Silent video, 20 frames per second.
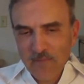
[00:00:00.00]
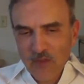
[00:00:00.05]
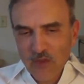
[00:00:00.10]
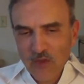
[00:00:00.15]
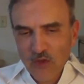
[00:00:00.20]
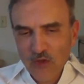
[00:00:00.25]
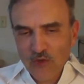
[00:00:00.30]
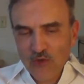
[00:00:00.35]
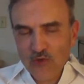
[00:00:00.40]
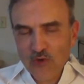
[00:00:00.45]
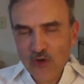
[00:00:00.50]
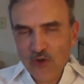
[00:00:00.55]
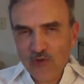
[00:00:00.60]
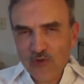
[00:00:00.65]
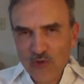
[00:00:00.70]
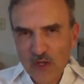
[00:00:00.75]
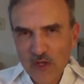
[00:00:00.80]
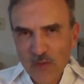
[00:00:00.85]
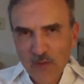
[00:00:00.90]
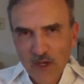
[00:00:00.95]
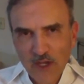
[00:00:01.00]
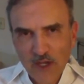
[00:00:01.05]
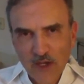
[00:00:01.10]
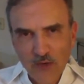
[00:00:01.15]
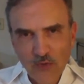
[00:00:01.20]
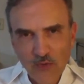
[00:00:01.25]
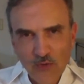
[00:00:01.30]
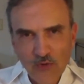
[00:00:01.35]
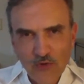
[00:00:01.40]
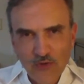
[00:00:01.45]
structuring my
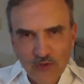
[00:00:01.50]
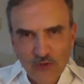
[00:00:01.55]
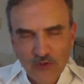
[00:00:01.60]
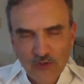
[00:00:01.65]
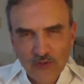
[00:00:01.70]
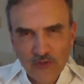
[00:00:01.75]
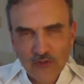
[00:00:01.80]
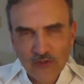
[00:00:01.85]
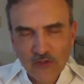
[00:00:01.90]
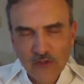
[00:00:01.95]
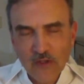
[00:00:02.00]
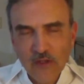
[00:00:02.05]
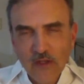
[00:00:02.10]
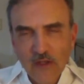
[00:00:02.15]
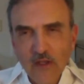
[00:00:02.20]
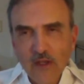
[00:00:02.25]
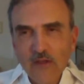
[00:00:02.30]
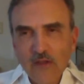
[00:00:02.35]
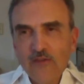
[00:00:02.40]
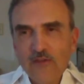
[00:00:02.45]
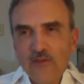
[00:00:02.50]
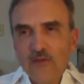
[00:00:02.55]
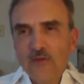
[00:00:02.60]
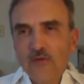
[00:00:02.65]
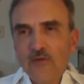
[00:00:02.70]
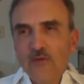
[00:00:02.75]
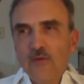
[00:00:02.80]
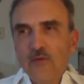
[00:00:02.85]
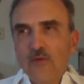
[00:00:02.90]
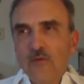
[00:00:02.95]
courses
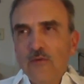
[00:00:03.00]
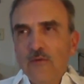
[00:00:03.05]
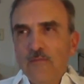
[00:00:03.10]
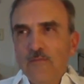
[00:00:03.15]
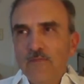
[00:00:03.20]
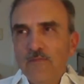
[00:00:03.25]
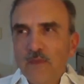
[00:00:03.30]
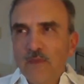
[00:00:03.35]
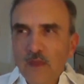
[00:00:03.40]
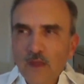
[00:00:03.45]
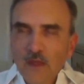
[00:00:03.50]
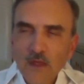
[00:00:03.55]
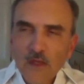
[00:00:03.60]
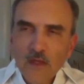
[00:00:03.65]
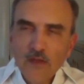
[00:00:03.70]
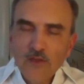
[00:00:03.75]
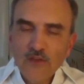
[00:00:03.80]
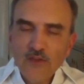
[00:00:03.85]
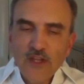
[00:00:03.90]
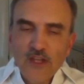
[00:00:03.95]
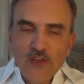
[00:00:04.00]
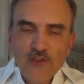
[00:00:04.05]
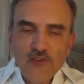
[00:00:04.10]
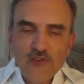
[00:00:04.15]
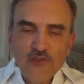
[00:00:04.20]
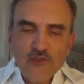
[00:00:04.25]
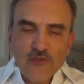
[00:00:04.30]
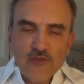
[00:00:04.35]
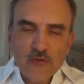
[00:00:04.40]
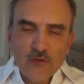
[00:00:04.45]
to
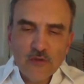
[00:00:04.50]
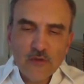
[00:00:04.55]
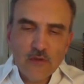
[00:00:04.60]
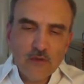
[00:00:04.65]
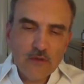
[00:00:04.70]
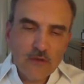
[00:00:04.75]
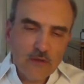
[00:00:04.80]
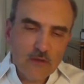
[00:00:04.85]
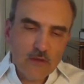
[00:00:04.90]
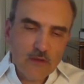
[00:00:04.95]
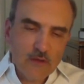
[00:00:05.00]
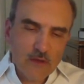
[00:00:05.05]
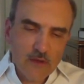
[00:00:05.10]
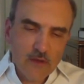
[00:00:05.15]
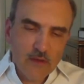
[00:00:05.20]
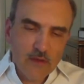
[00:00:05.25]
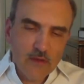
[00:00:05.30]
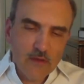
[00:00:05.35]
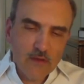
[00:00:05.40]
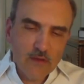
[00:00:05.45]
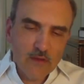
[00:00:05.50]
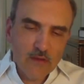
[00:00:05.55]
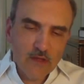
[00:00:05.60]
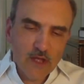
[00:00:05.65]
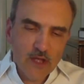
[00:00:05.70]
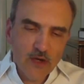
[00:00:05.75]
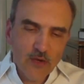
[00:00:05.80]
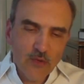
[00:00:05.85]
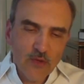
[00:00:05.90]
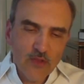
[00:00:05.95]
teach
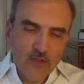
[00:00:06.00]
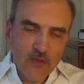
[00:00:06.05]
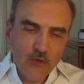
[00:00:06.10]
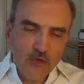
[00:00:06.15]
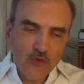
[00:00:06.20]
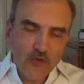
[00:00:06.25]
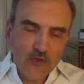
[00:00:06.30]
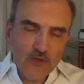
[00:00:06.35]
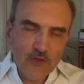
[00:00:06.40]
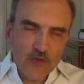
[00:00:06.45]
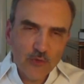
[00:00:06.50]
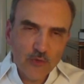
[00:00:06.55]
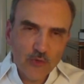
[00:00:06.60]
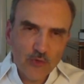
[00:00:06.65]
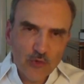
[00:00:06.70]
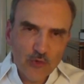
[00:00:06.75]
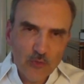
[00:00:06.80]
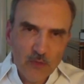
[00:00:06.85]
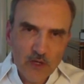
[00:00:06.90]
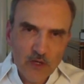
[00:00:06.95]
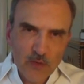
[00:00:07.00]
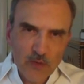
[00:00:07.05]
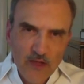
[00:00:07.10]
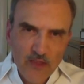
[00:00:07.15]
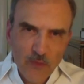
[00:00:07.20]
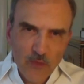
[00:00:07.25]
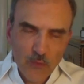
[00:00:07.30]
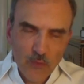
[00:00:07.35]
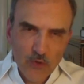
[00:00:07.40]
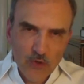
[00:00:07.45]
not only those individuals who've been
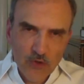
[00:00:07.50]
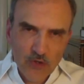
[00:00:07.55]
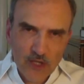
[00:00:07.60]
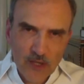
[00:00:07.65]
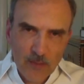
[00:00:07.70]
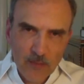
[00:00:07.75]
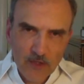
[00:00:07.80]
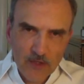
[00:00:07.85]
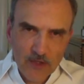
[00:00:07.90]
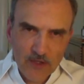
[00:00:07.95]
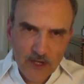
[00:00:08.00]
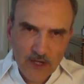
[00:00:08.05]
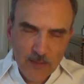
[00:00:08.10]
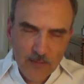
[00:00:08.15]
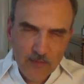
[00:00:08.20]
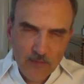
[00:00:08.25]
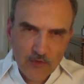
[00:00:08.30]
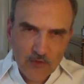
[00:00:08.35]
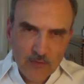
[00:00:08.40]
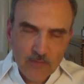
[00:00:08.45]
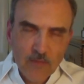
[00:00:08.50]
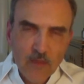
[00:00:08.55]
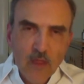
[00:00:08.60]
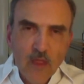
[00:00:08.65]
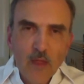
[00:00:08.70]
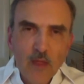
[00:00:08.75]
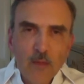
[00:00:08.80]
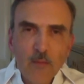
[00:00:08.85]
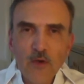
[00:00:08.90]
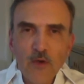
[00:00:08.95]
around the world a couple of times,
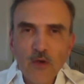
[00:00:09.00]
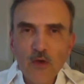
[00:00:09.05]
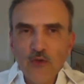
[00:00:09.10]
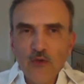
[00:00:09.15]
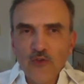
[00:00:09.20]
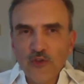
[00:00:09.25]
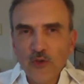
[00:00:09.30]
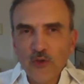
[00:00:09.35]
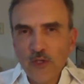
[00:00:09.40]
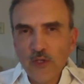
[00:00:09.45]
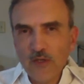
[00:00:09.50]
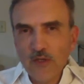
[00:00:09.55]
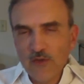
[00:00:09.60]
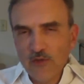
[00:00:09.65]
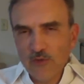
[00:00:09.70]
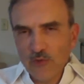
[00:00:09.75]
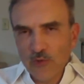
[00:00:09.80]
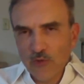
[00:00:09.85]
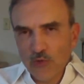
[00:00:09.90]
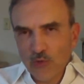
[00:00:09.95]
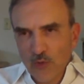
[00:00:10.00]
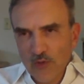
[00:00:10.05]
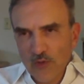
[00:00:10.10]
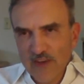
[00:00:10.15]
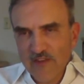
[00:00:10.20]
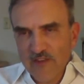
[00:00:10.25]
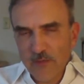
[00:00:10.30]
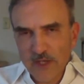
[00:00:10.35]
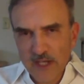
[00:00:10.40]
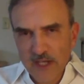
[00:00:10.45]
but also individuals who had
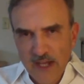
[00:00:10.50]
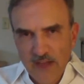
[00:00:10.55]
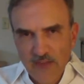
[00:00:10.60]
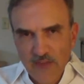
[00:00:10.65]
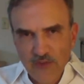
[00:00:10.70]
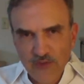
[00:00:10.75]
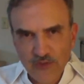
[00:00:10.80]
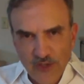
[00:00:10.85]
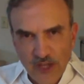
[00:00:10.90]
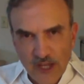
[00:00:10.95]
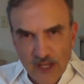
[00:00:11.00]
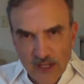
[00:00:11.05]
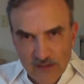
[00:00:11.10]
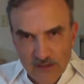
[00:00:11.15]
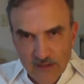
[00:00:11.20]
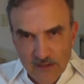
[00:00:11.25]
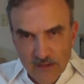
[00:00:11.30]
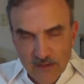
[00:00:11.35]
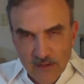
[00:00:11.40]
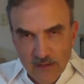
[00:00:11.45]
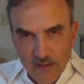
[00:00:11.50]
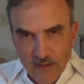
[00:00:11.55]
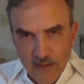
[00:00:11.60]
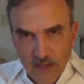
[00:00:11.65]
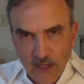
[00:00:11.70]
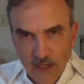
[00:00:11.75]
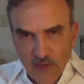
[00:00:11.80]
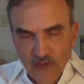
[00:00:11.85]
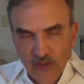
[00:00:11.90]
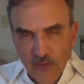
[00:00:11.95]
never been out of the state,
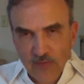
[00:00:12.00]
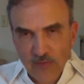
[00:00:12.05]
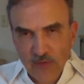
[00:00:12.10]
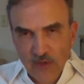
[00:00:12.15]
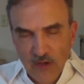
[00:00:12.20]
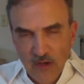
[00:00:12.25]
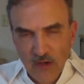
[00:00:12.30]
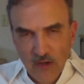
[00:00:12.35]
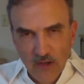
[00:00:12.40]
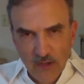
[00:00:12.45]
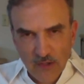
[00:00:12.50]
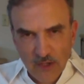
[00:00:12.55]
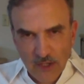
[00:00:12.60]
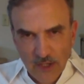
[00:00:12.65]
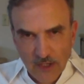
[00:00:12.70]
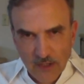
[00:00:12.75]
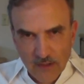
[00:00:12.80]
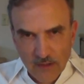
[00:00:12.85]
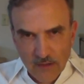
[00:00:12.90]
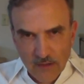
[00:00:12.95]
except on a holiday,